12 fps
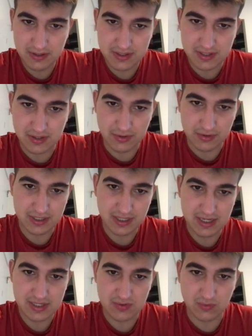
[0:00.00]
So
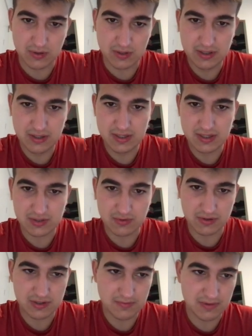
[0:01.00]
case 1 is
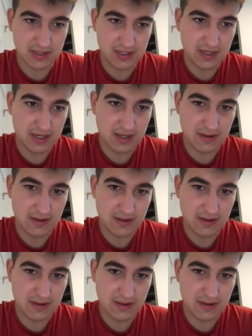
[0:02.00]
going to be